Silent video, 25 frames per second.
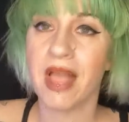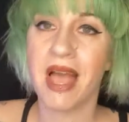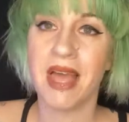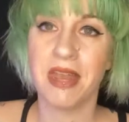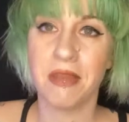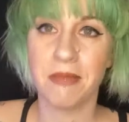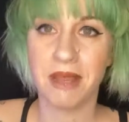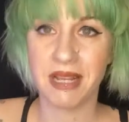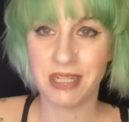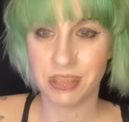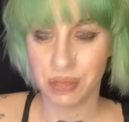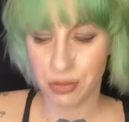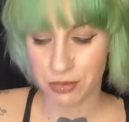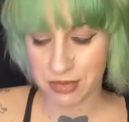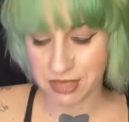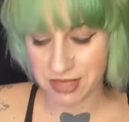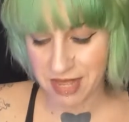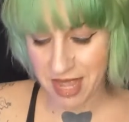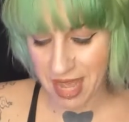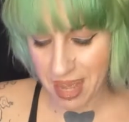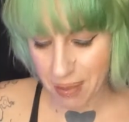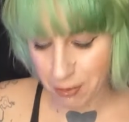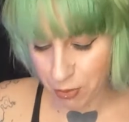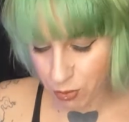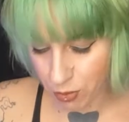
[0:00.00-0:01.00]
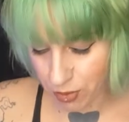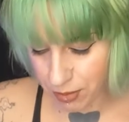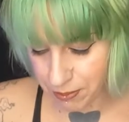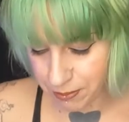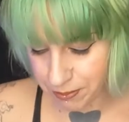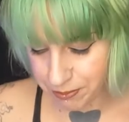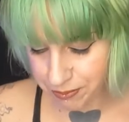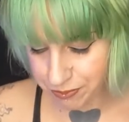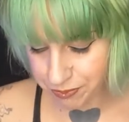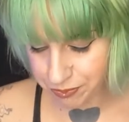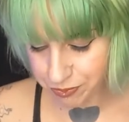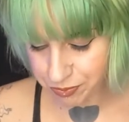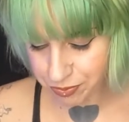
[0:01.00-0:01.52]
Had to make sure it was the apple one.
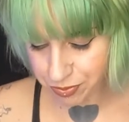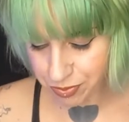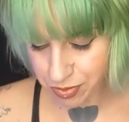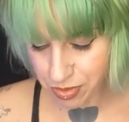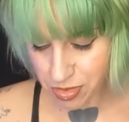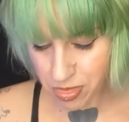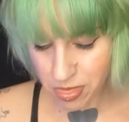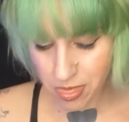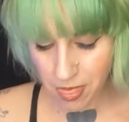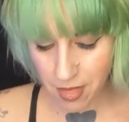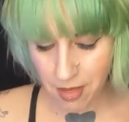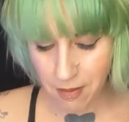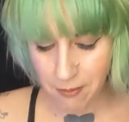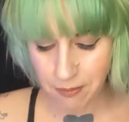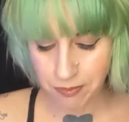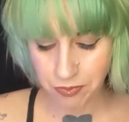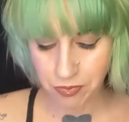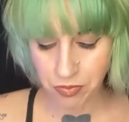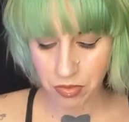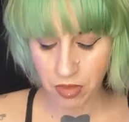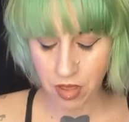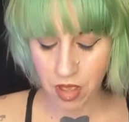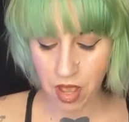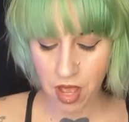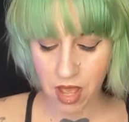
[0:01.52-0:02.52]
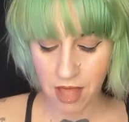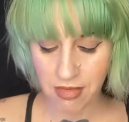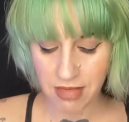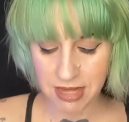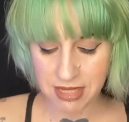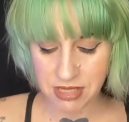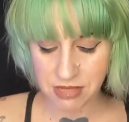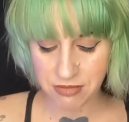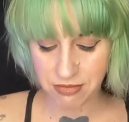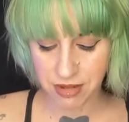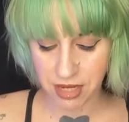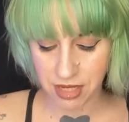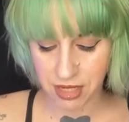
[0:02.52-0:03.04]
God,
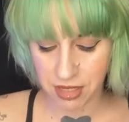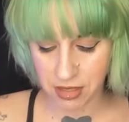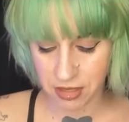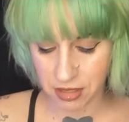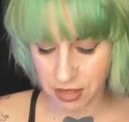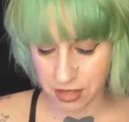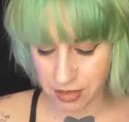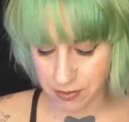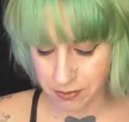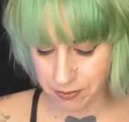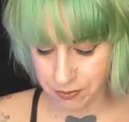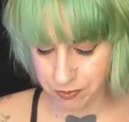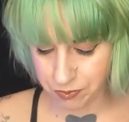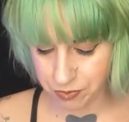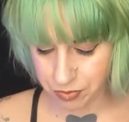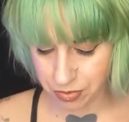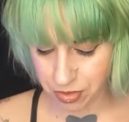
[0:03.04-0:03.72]
that's fucking good.